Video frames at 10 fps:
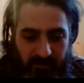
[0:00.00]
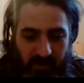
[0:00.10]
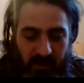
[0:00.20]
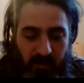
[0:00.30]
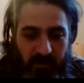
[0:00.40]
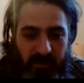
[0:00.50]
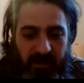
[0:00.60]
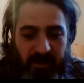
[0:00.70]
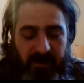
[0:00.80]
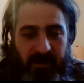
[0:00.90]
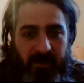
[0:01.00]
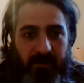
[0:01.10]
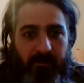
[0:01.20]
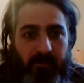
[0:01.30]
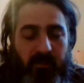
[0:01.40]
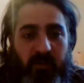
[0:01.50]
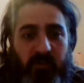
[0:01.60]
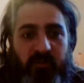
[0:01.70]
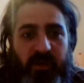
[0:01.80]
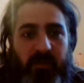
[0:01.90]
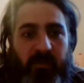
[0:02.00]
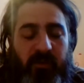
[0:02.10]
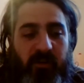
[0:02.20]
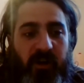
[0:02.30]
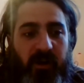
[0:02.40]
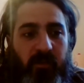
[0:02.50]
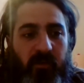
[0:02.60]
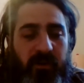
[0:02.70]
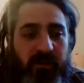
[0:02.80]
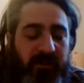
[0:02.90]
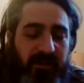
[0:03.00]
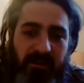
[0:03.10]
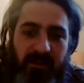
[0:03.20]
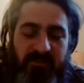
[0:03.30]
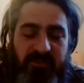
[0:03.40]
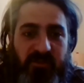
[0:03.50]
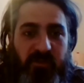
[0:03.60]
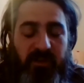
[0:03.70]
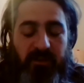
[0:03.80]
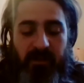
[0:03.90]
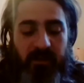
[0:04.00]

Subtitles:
I'll put my newspaper or cardboard, and then I'll just put